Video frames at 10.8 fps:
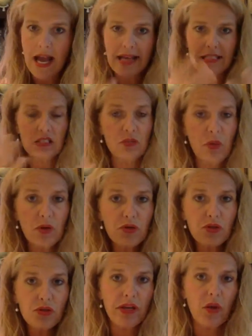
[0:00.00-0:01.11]
as it's supposed
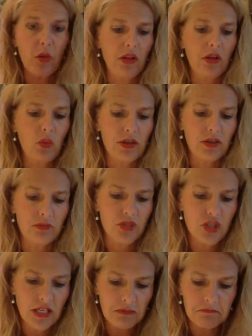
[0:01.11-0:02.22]
to, like a well-oiled
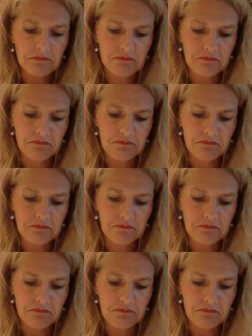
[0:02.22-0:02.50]
machine.